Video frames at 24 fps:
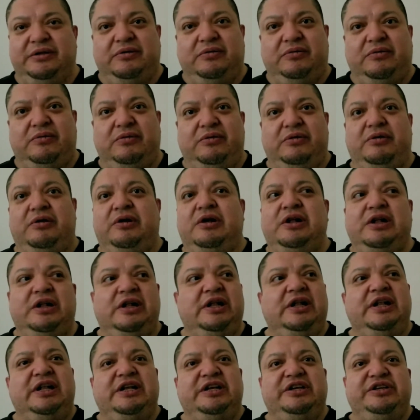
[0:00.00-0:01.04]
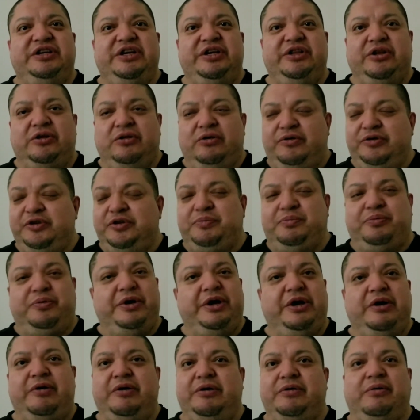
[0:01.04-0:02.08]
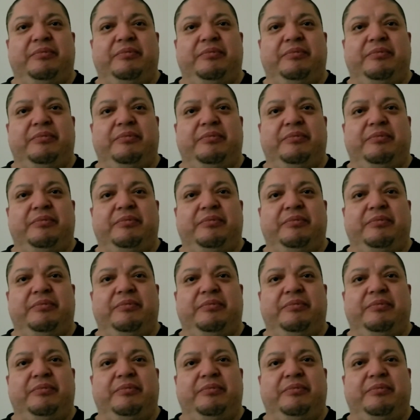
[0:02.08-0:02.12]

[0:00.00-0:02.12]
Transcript: or say the Lord's Prayer.